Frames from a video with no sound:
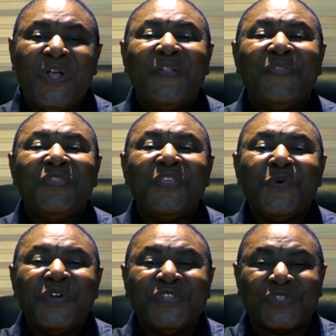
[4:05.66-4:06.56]

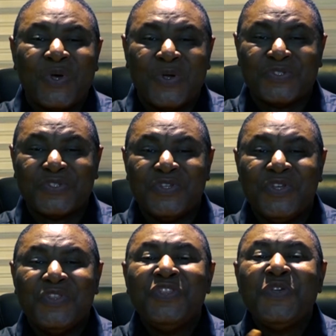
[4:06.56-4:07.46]
new
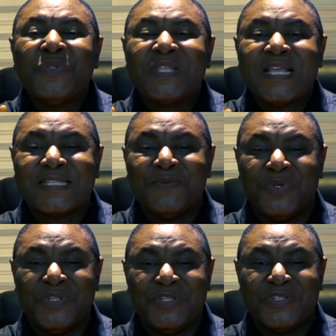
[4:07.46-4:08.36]
results, new
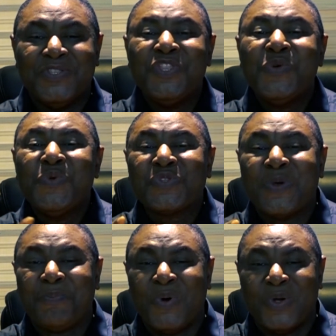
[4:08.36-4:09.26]
testimonies, new
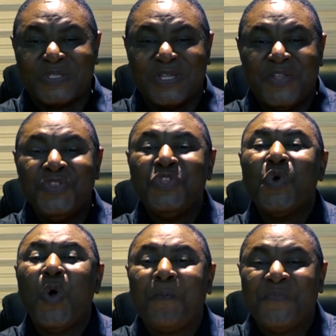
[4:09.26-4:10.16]
support,
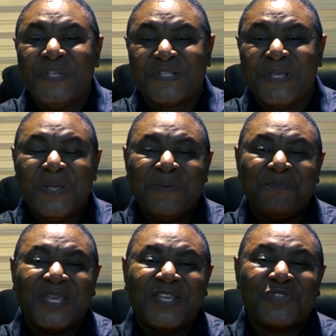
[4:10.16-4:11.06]
new openness
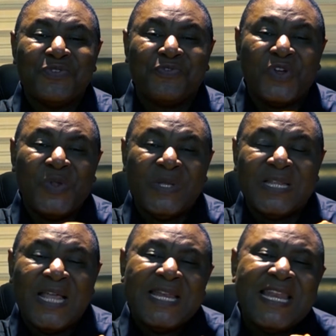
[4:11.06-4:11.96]
begins to follow
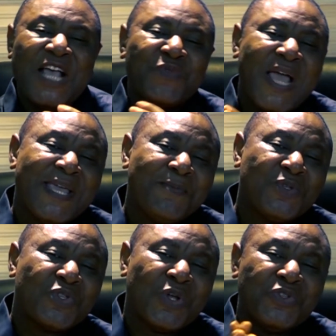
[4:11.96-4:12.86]
you. That's why I came
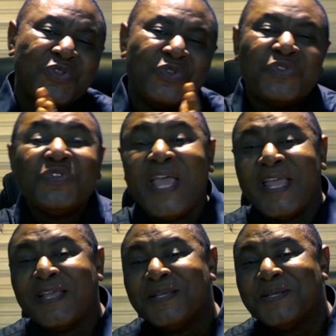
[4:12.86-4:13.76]
to talk to you
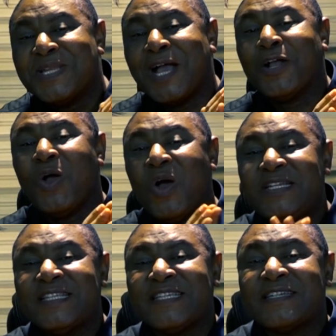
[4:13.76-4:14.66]
today. That
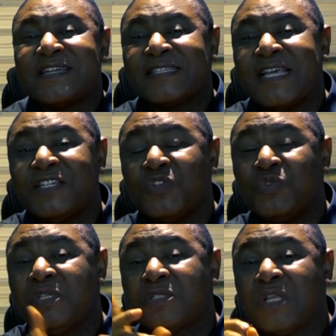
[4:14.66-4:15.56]
God is interested in
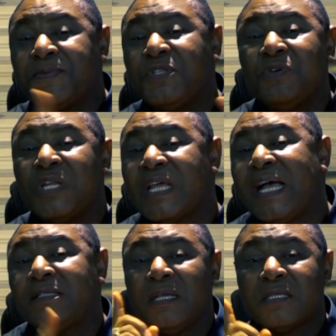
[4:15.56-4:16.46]
doing something new on the
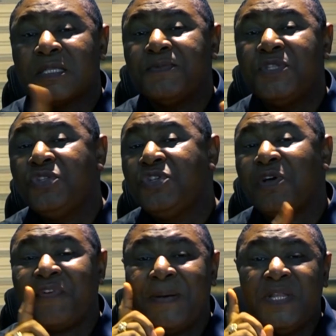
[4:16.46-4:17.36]
earth, something new in
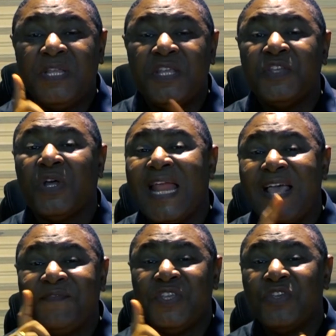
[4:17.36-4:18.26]
your family, in your
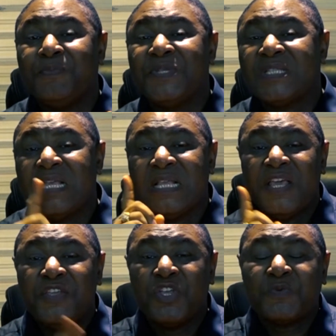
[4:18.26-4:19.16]
life, in your
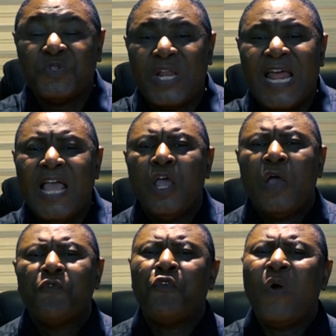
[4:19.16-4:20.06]
business, in your spiritual life.
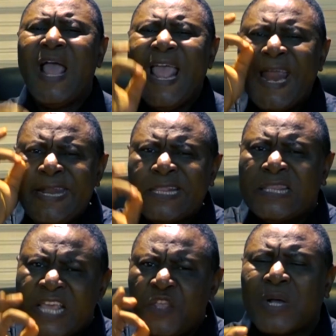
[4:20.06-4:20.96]
For
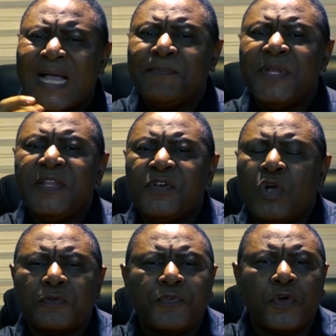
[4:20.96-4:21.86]
anything you can believe
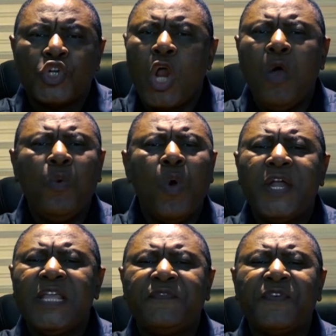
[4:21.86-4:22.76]
God for. Don't
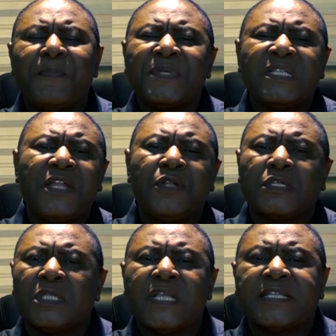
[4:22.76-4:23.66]
worry if a precedent
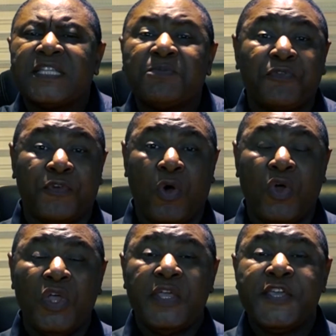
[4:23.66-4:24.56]
does not exist
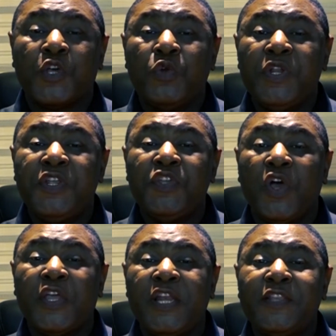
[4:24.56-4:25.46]
before, including
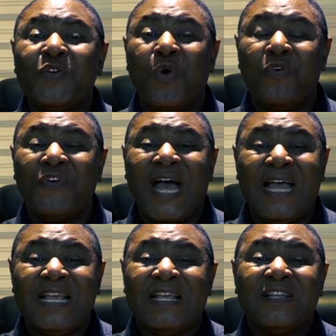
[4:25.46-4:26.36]
your healing
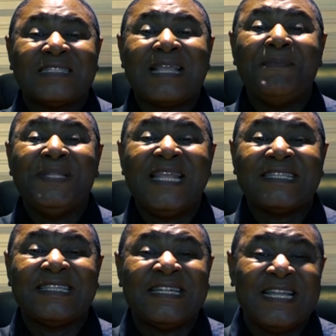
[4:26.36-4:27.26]
over terminal
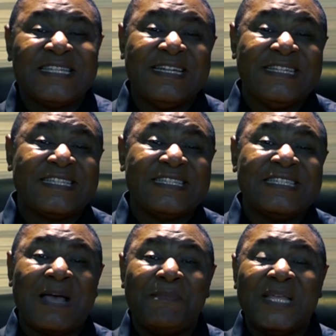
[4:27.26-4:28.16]
sickness and
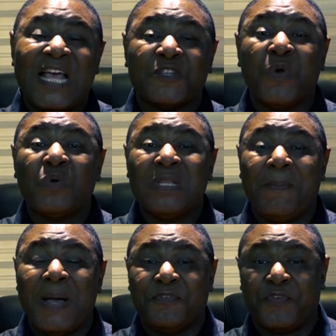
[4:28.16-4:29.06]
diseases that men have spoken
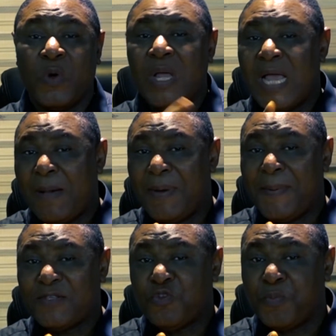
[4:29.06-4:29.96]
about before. I'm
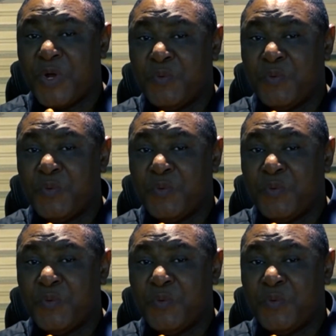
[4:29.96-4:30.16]
about to pray